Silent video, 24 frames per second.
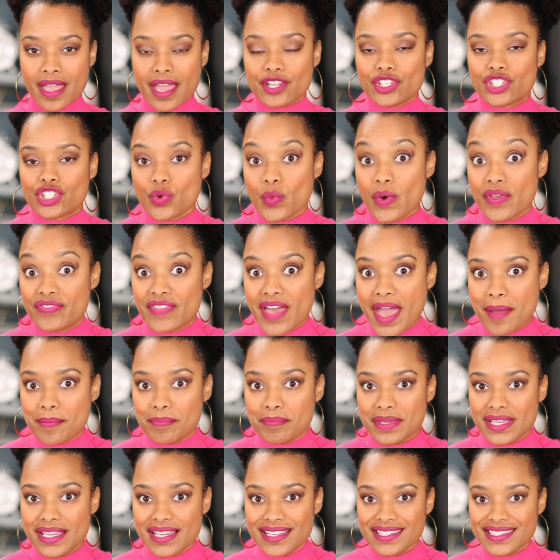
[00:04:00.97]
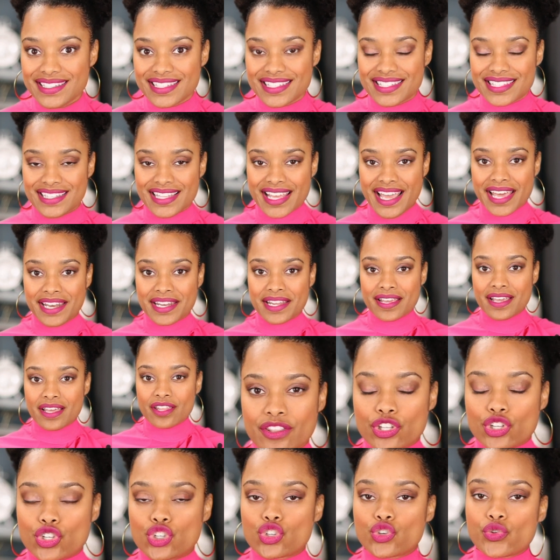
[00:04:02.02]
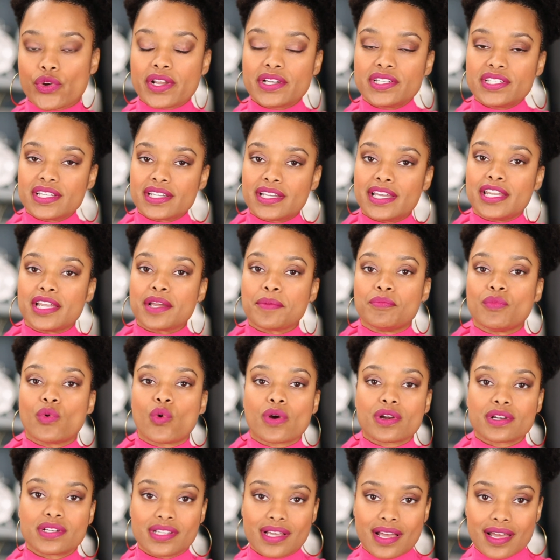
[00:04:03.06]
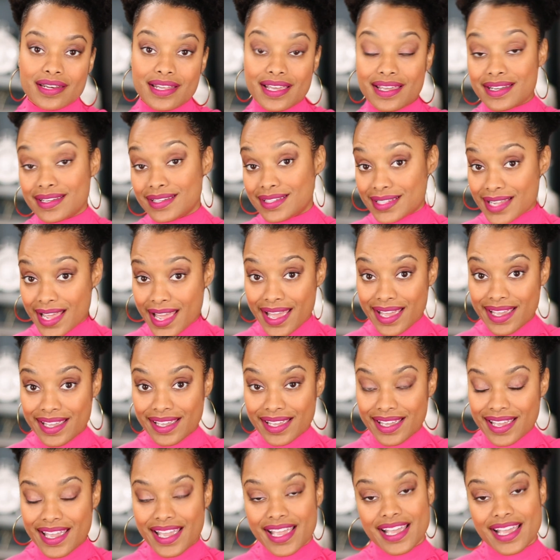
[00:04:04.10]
And so what that means is that the trick to getting more done in a day